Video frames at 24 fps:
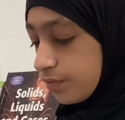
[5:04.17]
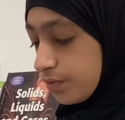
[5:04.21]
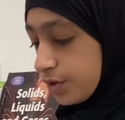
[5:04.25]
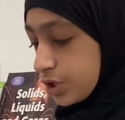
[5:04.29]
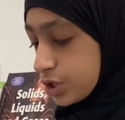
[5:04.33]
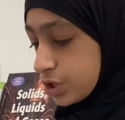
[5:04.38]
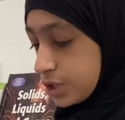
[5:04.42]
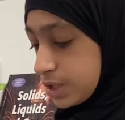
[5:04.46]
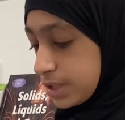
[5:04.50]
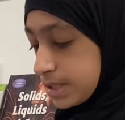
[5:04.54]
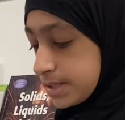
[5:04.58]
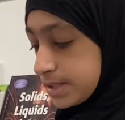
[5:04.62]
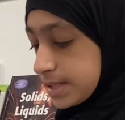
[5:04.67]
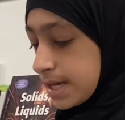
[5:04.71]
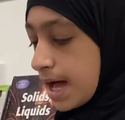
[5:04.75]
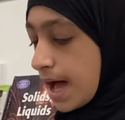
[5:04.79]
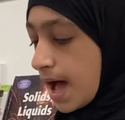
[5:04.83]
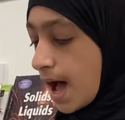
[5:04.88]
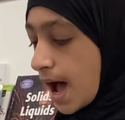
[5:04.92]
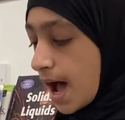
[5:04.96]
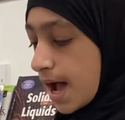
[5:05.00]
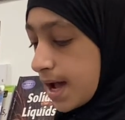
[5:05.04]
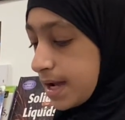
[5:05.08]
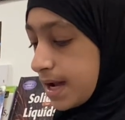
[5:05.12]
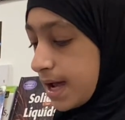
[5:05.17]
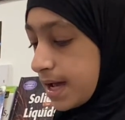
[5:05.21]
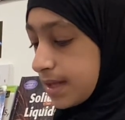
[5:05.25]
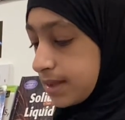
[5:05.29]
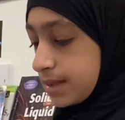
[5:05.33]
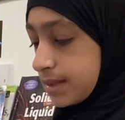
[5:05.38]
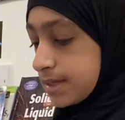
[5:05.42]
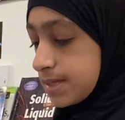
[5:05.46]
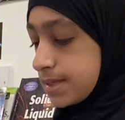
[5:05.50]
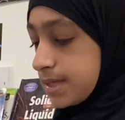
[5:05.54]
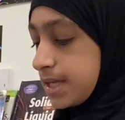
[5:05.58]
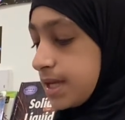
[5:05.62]
versions highlight
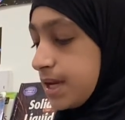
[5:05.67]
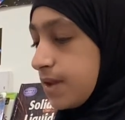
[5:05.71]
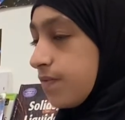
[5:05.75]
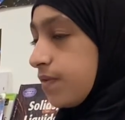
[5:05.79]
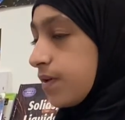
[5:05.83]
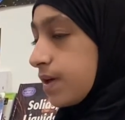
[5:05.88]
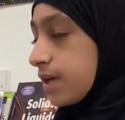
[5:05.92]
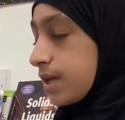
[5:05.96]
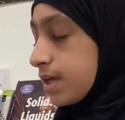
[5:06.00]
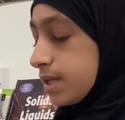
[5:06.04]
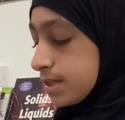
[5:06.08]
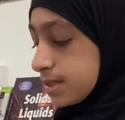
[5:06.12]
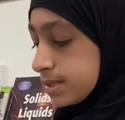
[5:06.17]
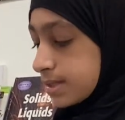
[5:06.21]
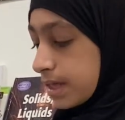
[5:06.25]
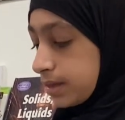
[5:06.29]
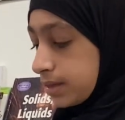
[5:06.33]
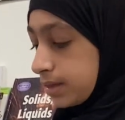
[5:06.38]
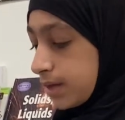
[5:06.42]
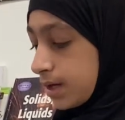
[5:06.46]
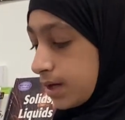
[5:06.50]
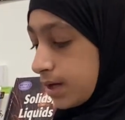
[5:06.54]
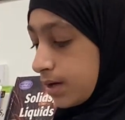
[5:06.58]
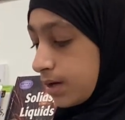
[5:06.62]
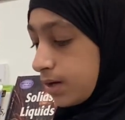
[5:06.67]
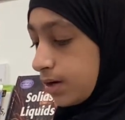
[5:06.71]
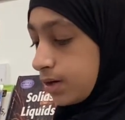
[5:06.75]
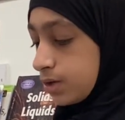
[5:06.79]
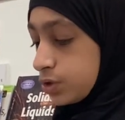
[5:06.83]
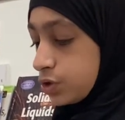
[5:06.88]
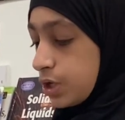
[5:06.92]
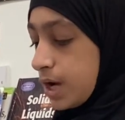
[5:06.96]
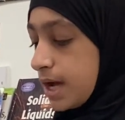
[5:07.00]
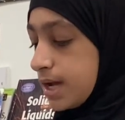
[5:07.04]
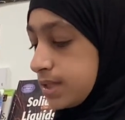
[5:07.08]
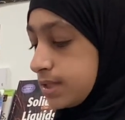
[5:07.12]
the significance that they are
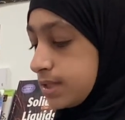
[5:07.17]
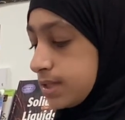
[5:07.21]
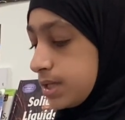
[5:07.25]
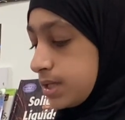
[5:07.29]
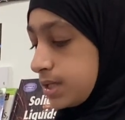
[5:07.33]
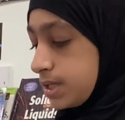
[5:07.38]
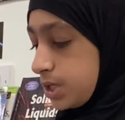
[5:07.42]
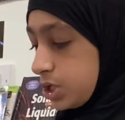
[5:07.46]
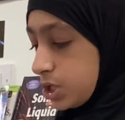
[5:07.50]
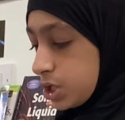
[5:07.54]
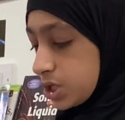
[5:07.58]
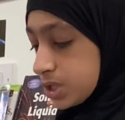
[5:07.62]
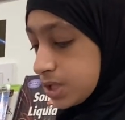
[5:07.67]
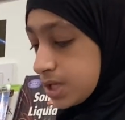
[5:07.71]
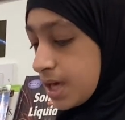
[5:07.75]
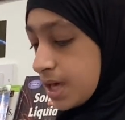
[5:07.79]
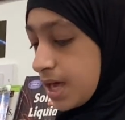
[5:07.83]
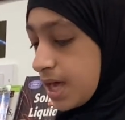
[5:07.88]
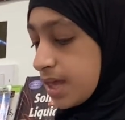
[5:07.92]
trying to teach us